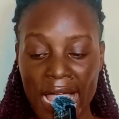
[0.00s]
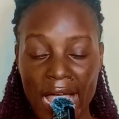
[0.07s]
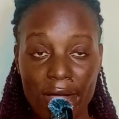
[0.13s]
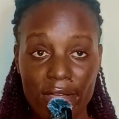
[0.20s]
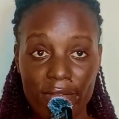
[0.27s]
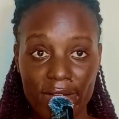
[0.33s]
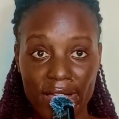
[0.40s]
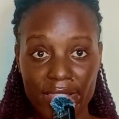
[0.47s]

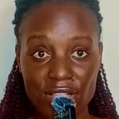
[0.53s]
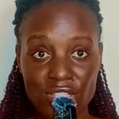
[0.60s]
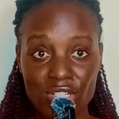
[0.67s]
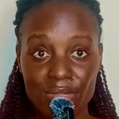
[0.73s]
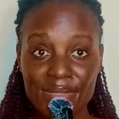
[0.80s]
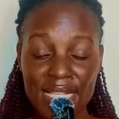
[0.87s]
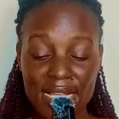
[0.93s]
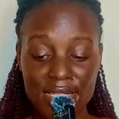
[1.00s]
However, the
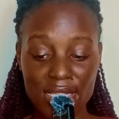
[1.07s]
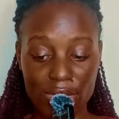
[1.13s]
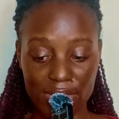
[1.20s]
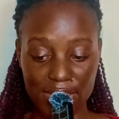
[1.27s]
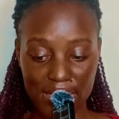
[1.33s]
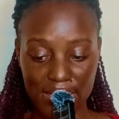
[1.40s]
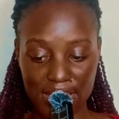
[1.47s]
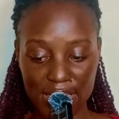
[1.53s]
job search
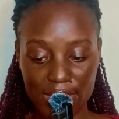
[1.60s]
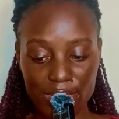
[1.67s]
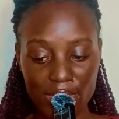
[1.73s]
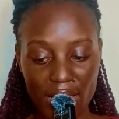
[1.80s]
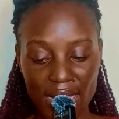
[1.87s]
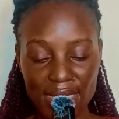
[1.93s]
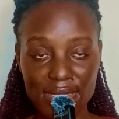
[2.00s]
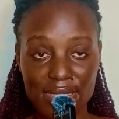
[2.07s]

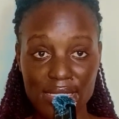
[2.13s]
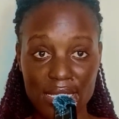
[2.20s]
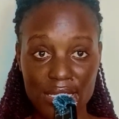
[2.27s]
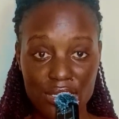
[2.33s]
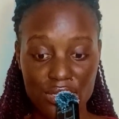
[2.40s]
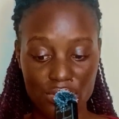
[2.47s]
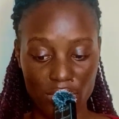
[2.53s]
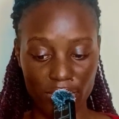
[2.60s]
ecosystem has
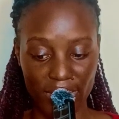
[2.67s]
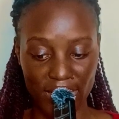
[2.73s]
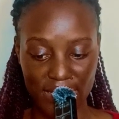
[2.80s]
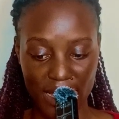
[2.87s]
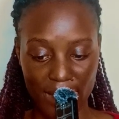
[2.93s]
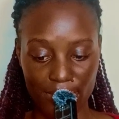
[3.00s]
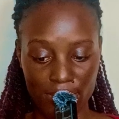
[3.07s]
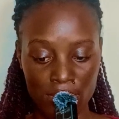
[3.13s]
changed over
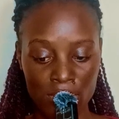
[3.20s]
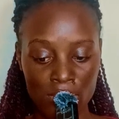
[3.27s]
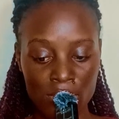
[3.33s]
time.